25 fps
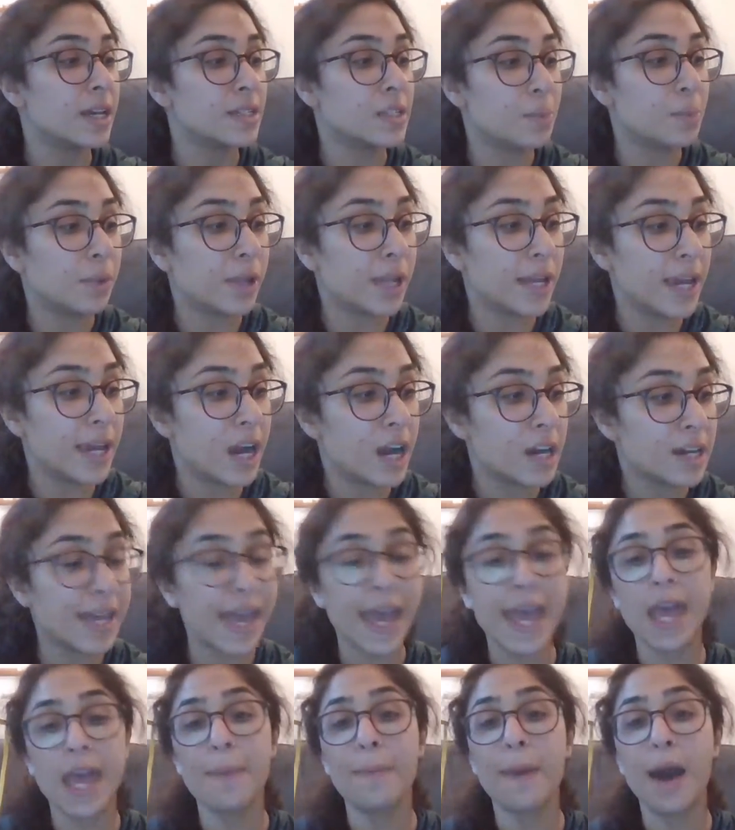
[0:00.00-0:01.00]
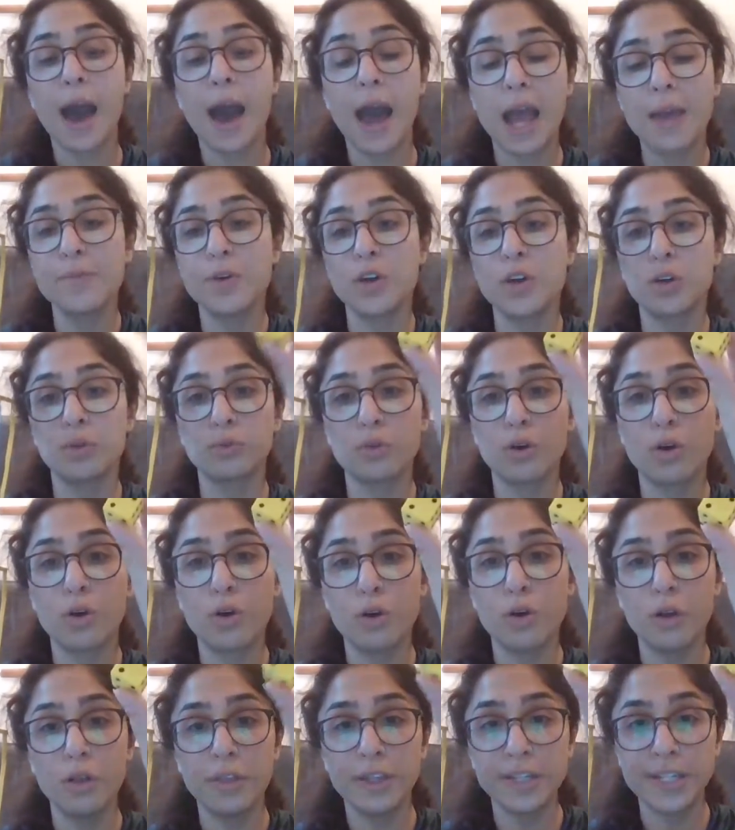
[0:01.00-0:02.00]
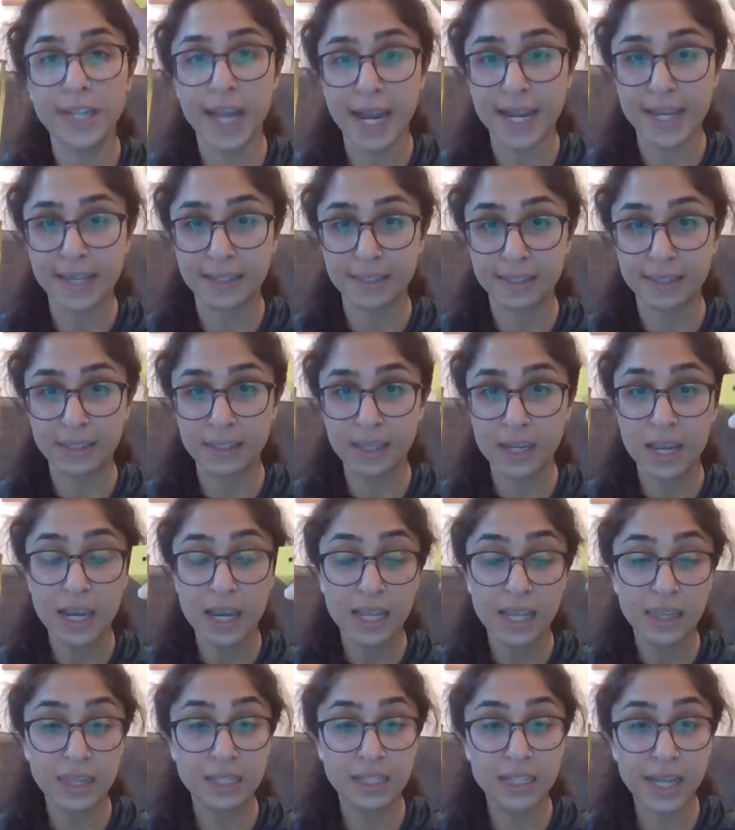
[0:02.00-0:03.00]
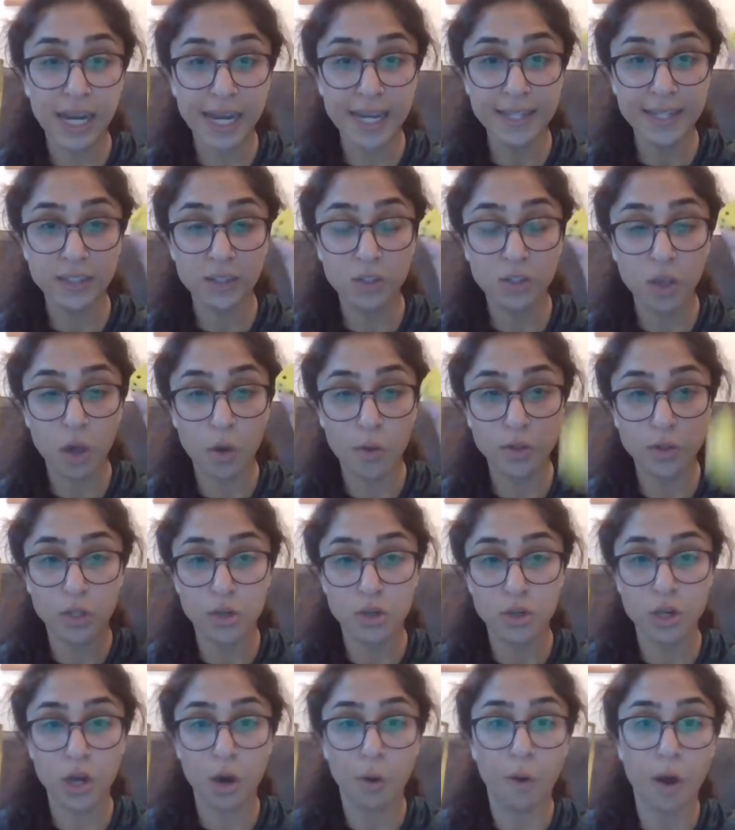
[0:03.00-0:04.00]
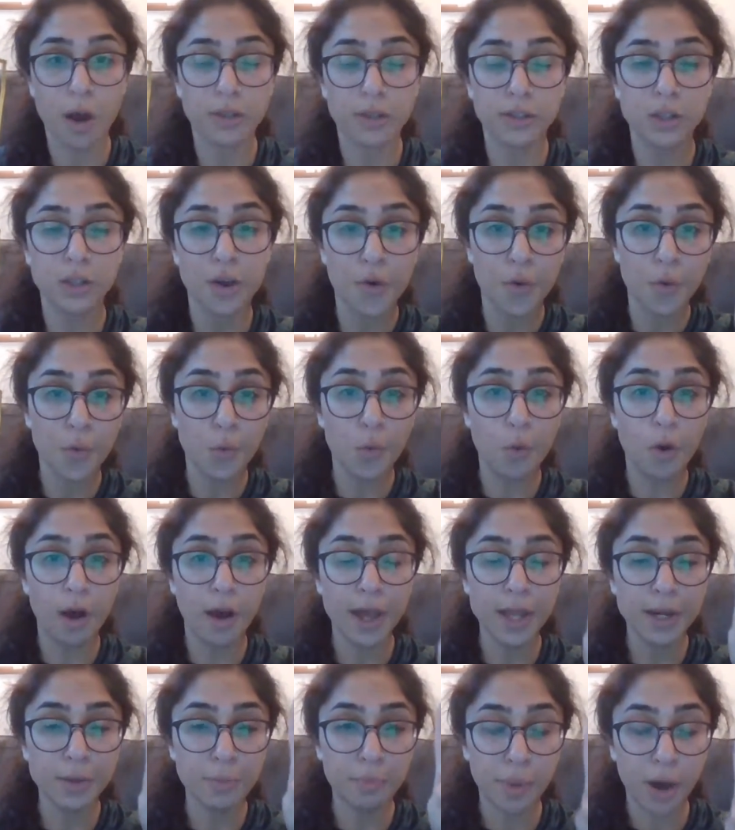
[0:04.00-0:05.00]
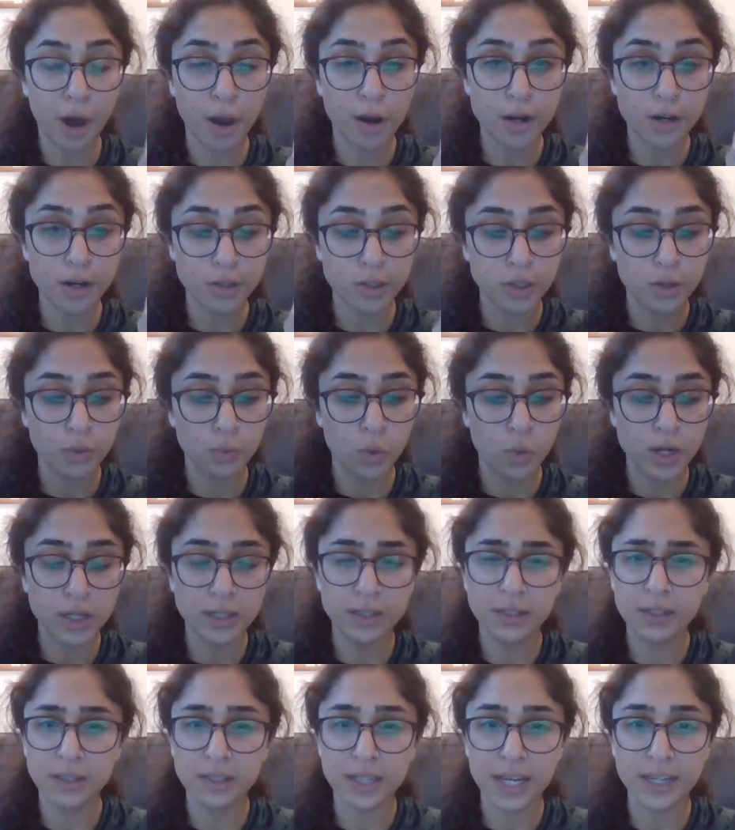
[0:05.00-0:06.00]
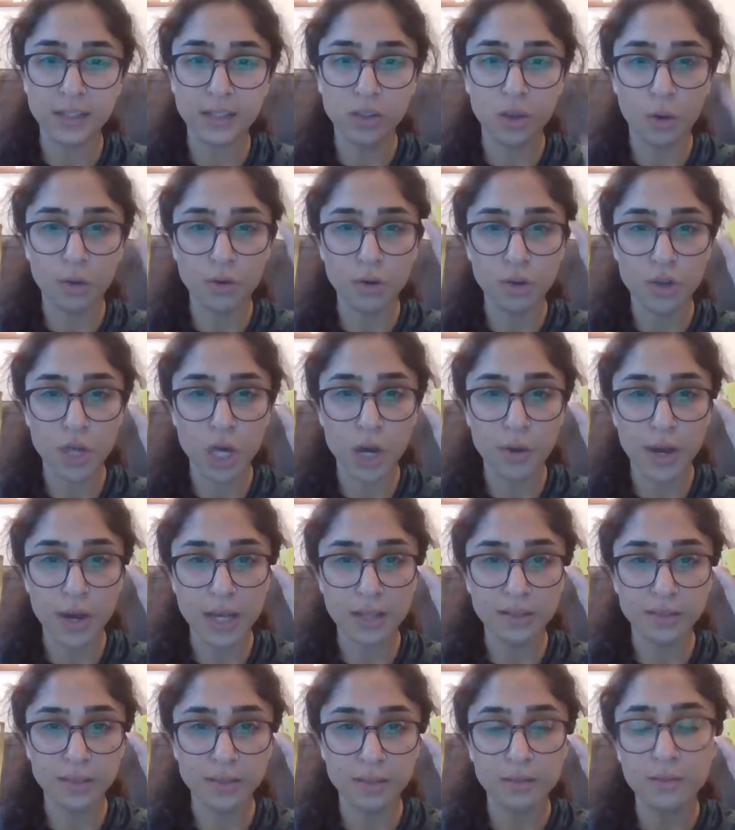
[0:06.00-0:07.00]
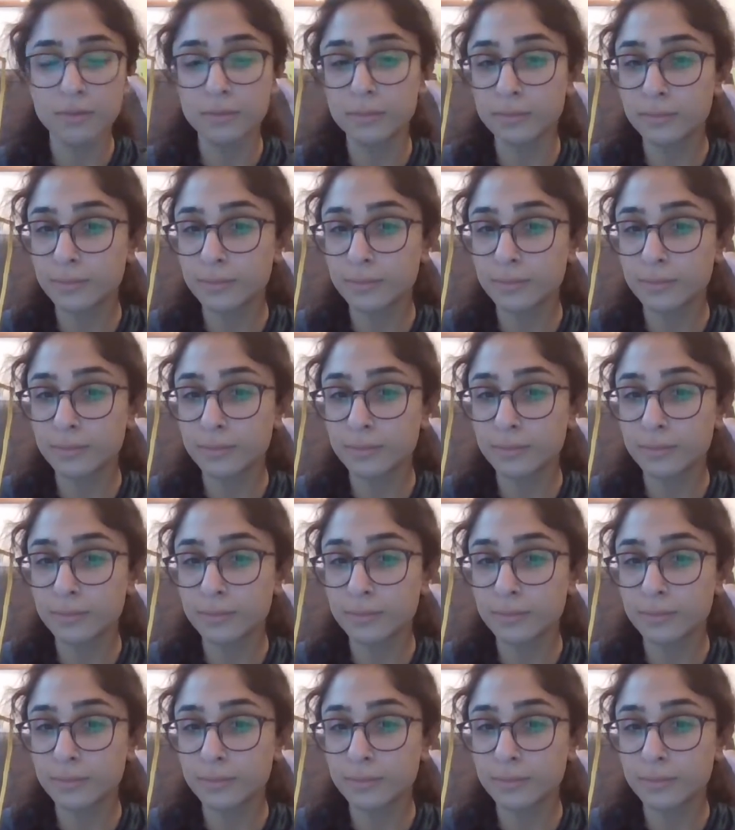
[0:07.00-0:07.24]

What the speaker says: To play our game, I'm going to roll the dice. The dice is going to show us one part. What is the dice going to show us?